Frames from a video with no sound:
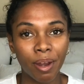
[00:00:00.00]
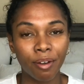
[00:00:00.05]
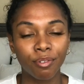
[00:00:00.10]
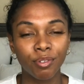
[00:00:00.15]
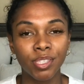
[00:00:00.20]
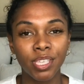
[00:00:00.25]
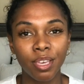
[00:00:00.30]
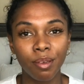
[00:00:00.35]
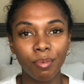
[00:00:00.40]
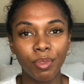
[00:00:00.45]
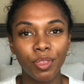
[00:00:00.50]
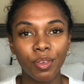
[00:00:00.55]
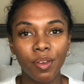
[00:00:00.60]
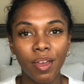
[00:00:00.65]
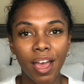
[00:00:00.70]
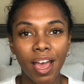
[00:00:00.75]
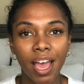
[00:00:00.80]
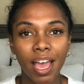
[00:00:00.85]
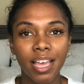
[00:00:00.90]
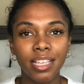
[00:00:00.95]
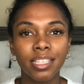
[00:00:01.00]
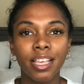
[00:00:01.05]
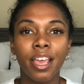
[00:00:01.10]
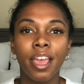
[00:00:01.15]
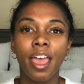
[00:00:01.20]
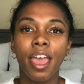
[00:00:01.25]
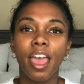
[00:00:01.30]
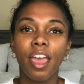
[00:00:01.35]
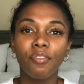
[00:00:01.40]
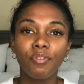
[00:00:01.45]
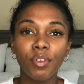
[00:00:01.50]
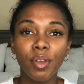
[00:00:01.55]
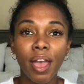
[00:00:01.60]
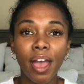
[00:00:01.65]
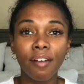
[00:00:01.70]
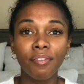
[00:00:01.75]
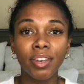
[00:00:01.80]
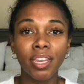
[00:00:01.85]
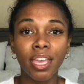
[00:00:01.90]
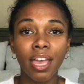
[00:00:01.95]
my routine with you guys. If you
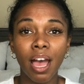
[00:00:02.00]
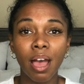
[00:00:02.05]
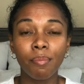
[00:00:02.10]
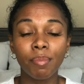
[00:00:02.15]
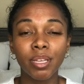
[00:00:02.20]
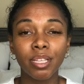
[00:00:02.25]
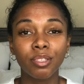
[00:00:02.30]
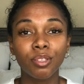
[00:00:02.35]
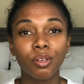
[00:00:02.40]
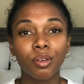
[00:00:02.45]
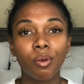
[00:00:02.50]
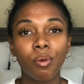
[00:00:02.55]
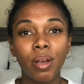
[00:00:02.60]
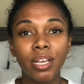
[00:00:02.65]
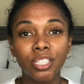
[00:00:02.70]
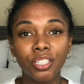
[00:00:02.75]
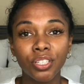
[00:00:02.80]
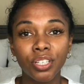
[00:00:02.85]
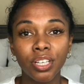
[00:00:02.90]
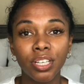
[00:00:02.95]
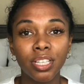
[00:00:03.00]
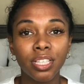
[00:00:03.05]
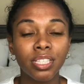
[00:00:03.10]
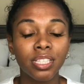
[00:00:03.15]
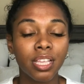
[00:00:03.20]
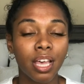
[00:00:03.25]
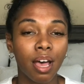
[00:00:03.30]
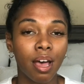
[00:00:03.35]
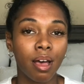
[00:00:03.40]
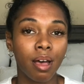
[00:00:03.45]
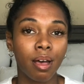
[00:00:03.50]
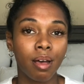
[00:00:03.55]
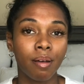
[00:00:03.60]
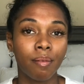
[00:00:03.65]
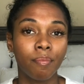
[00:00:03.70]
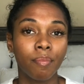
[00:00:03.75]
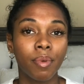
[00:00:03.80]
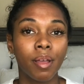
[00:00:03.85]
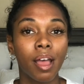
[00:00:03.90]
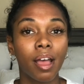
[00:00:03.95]
have any comments or questions,
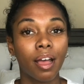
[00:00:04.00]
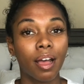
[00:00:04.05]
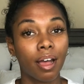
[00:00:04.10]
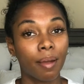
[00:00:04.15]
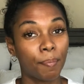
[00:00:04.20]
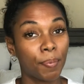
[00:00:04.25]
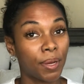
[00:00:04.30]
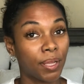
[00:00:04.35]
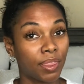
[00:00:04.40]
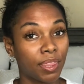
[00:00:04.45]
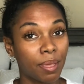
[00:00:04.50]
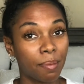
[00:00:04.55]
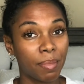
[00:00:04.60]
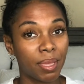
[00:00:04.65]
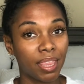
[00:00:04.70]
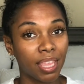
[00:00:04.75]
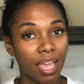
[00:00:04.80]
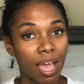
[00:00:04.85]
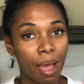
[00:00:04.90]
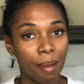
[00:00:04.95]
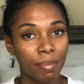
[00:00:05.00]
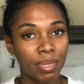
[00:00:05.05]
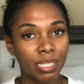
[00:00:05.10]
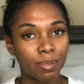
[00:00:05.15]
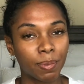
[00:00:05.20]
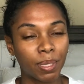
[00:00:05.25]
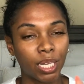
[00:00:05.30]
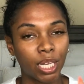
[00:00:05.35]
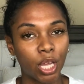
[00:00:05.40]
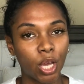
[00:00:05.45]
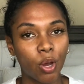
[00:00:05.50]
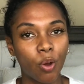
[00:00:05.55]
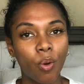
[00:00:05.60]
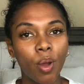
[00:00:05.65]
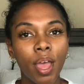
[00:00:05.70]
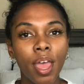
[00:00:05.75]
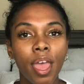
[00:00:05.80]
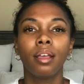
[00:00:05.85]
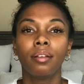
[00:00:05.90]
um, put them in the comments below.